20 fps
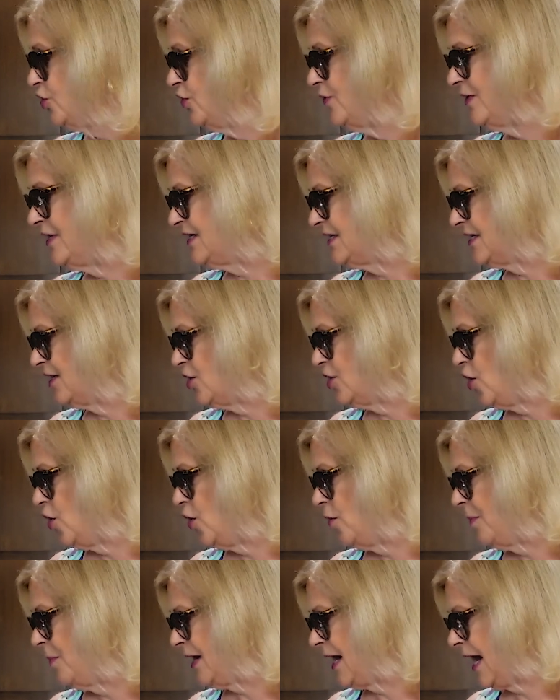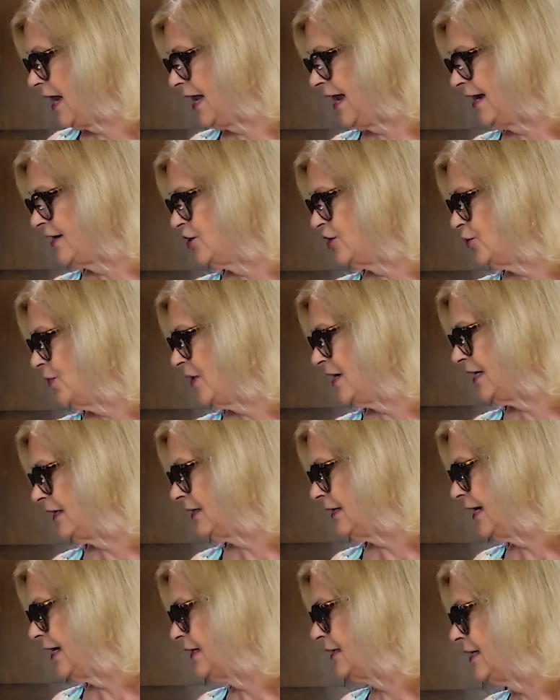do this at home, but I like doing
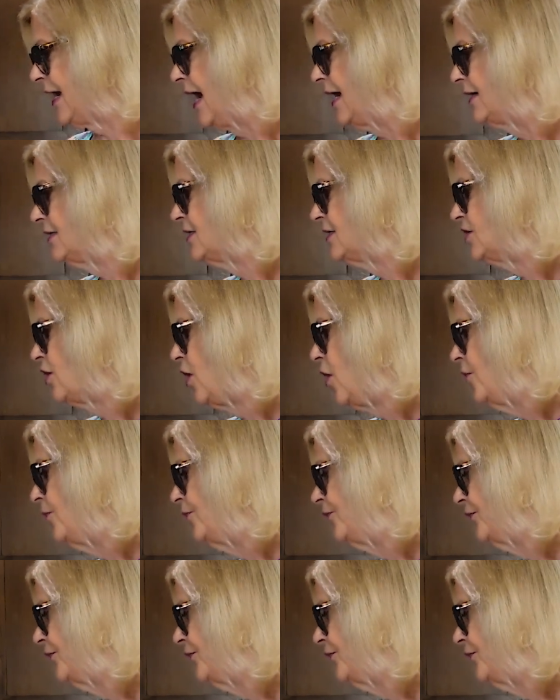it like that. So,